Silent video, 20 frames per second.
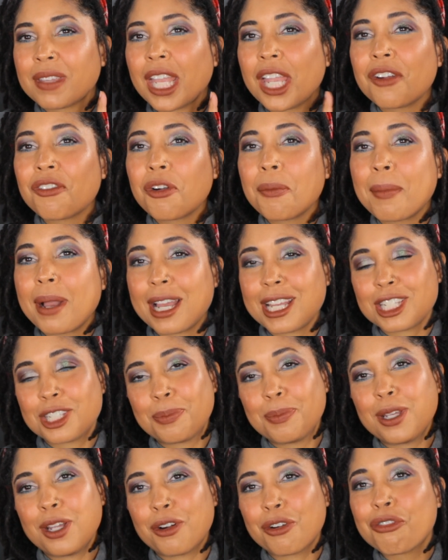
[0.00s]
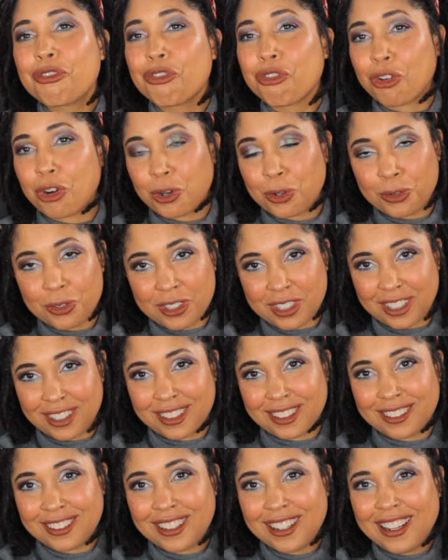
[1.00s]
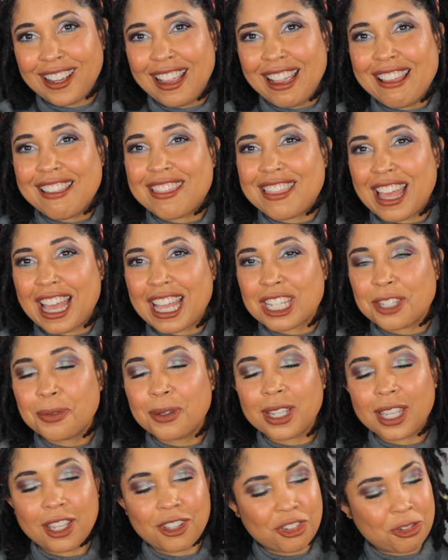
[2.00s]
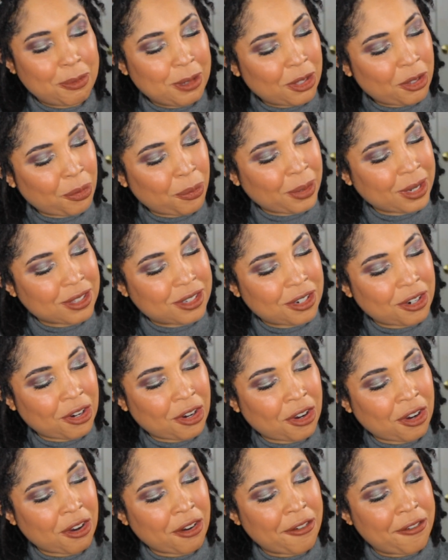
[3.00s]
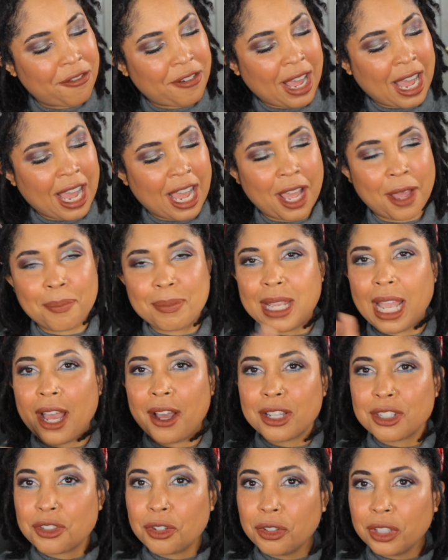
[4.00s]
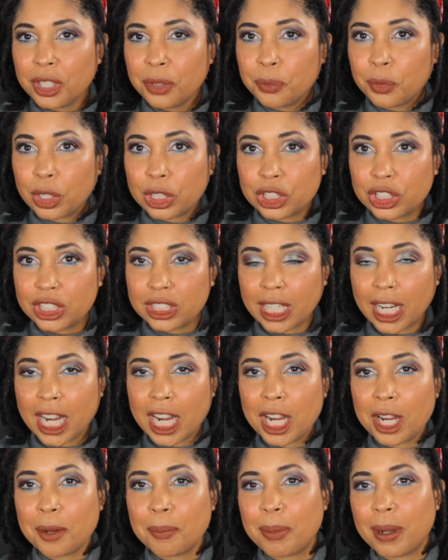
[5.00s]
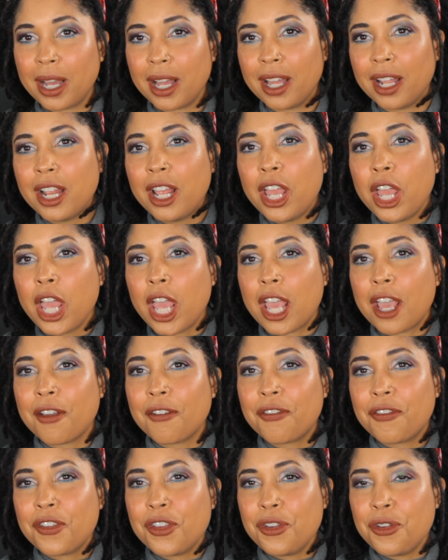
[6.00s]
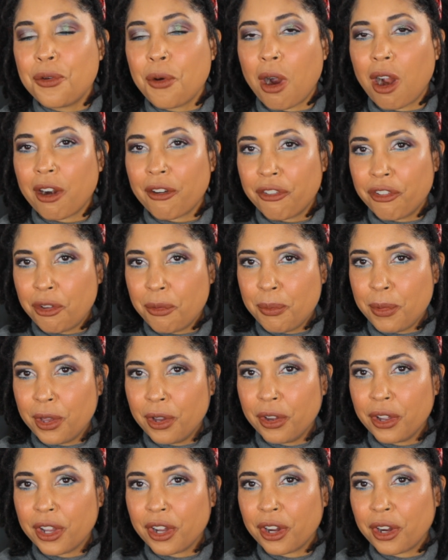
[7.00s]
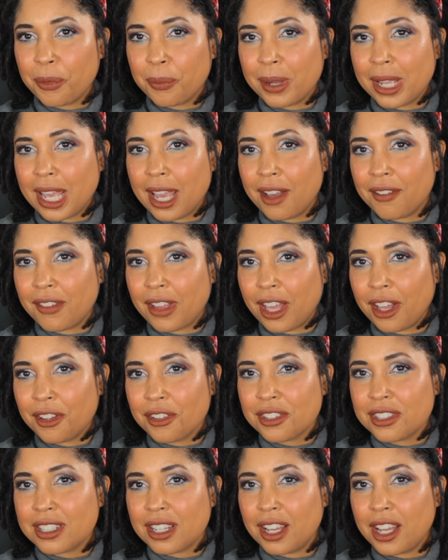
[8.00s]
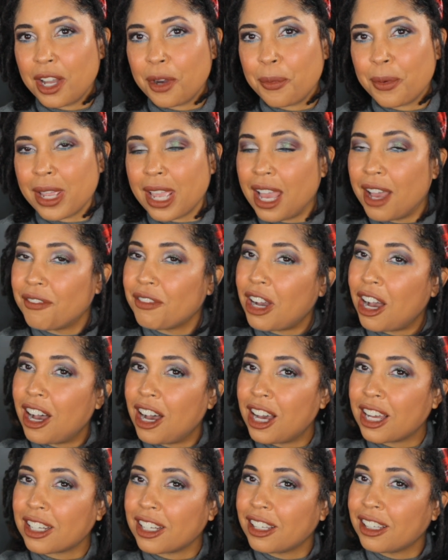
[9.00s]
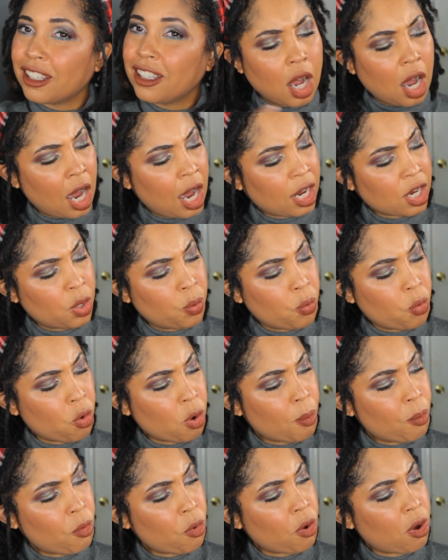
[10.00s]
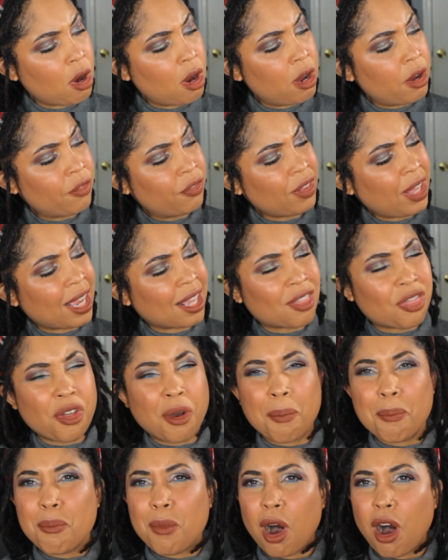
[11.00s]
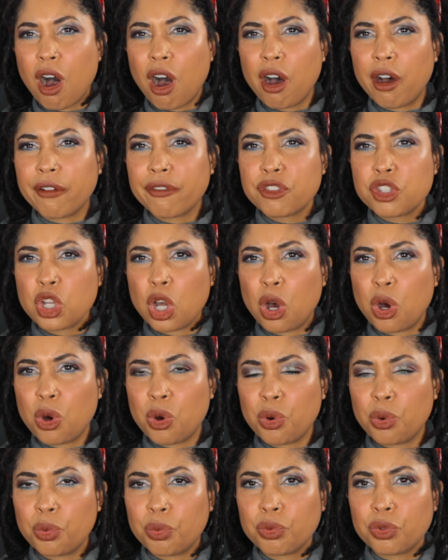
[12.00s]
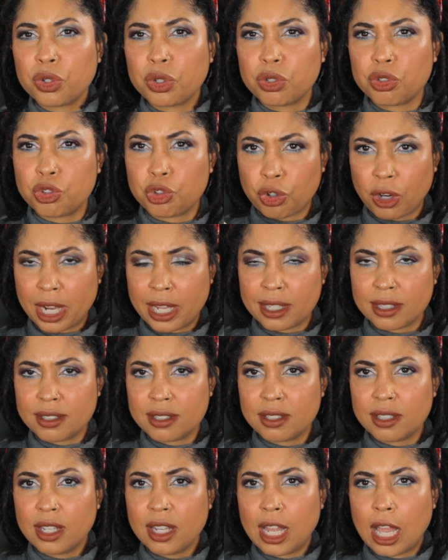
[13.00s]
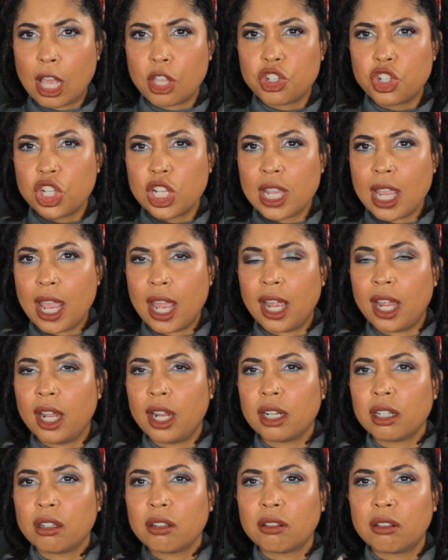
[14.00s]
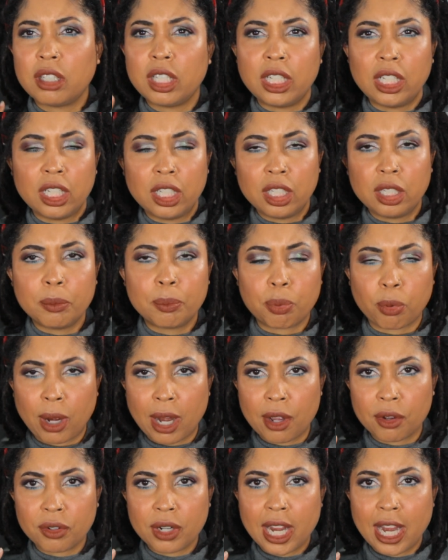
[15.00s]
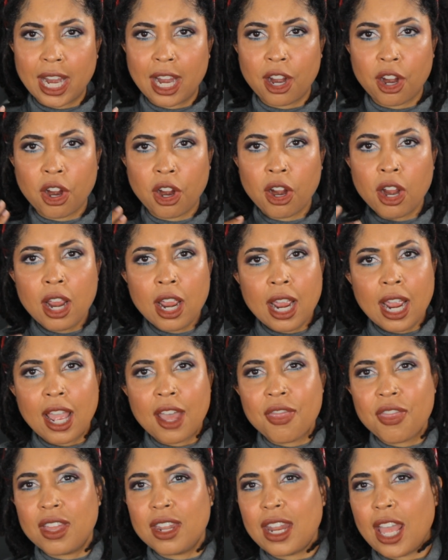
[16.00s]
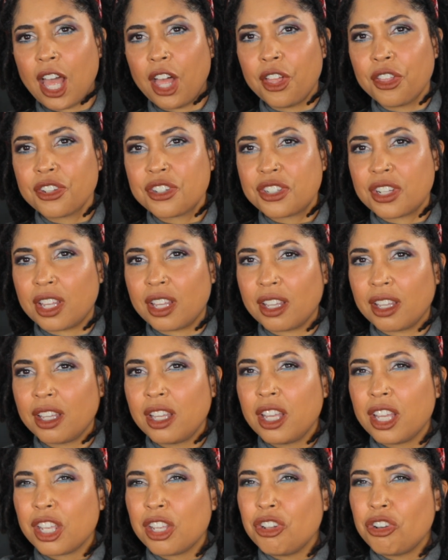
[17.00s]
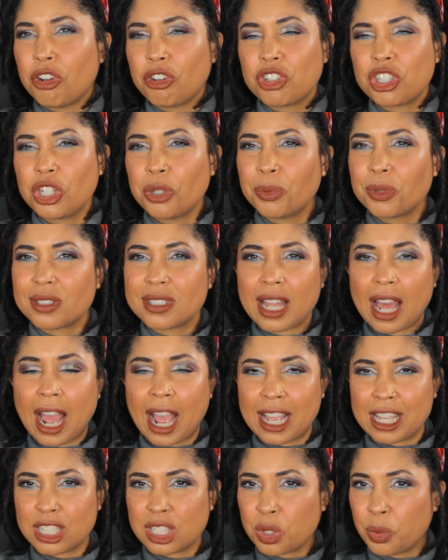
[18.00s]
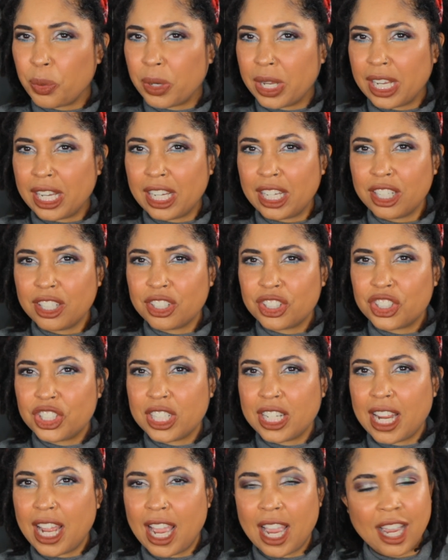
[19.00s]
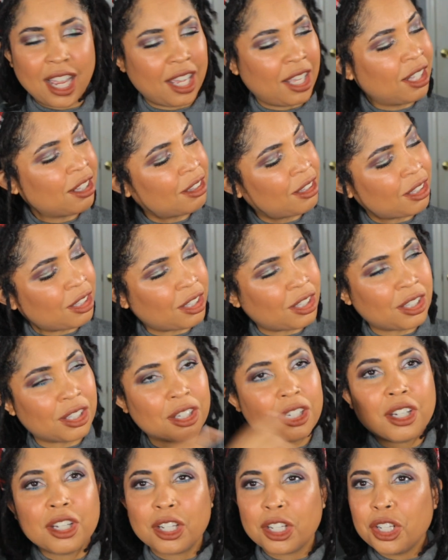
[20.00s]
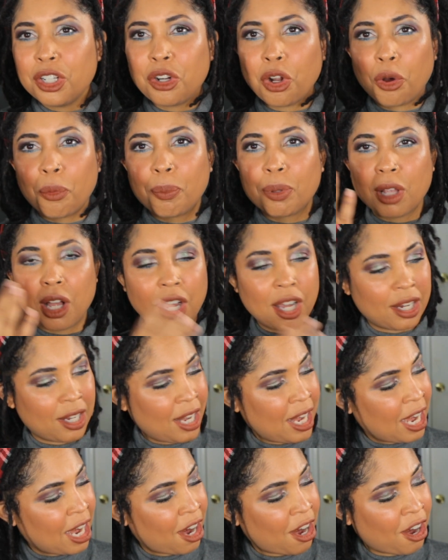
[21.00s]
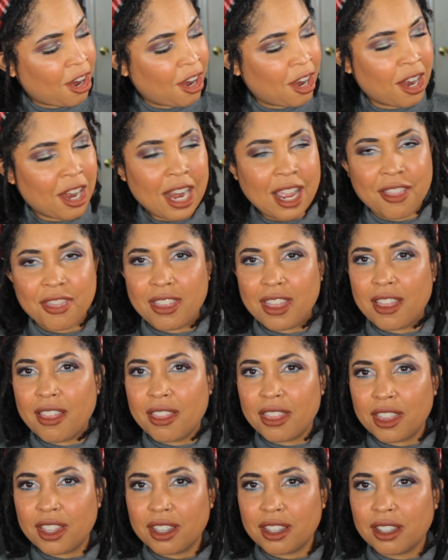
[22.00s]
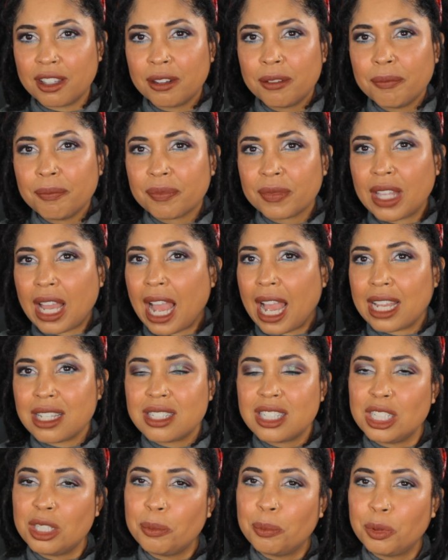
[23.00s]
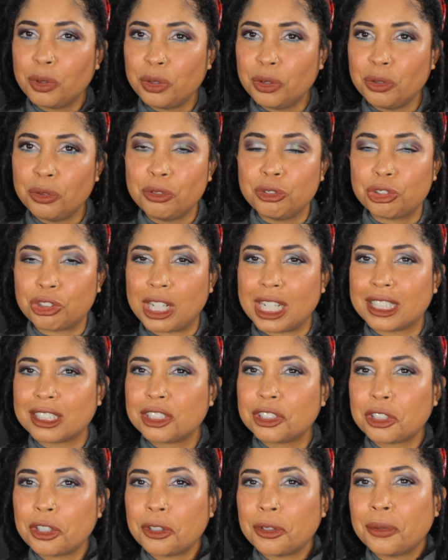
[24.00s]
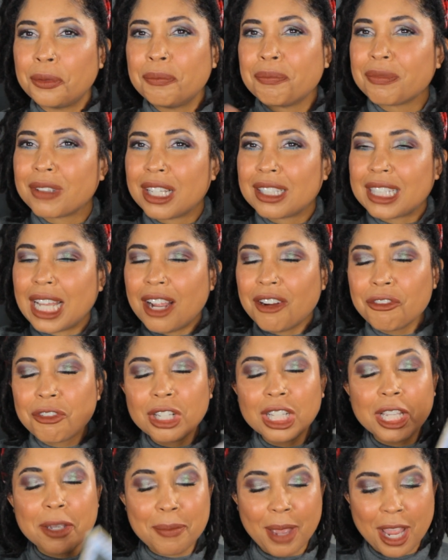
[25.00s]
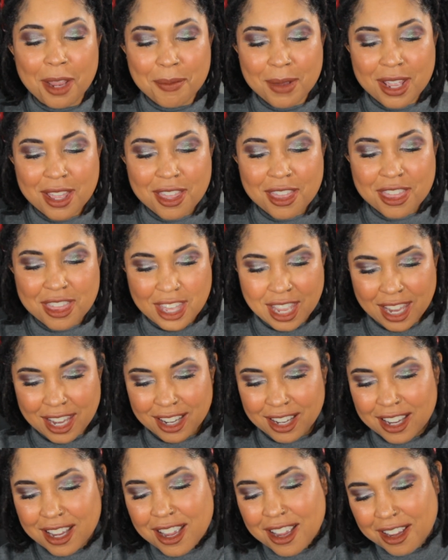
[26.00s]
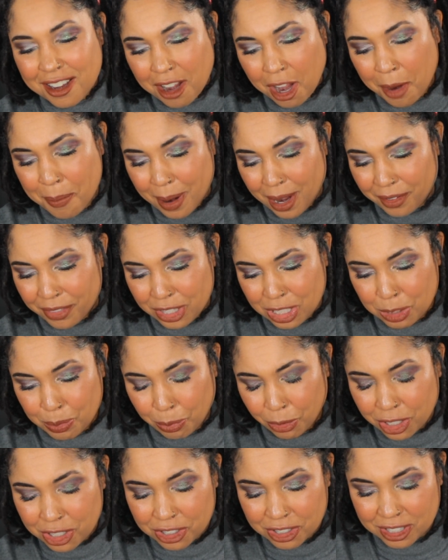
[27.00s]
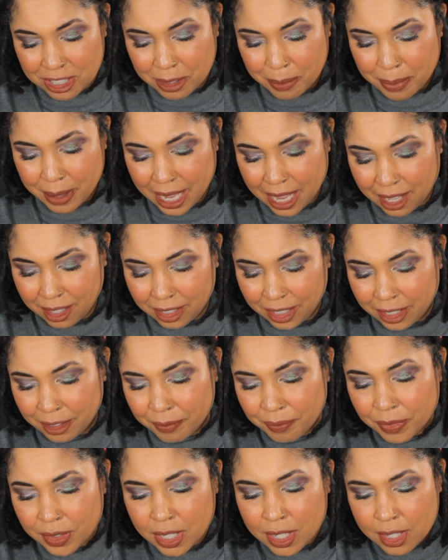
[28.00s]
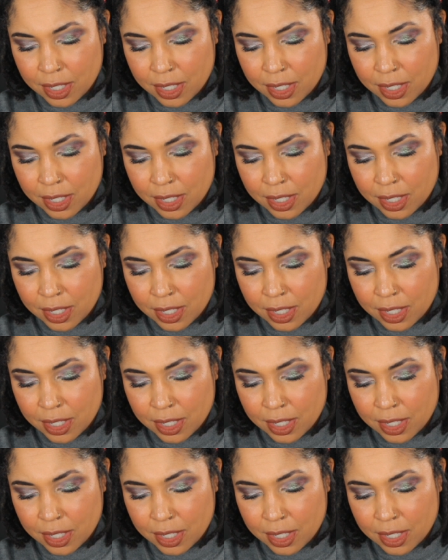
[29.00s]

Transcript: It reminds me of Frozen, and that's what gives me the winter vibe. Now it's only one shade, but if you are familiar, we have Elsa and we have Anna. Anna wore more of like the mauve toned dress, and she had the brown hair. And then Elsa, you know, she was the ice queen. She had the, you know, blonde hair and then the, the icy blue dress. So that really made me think about this Bridgerton palette.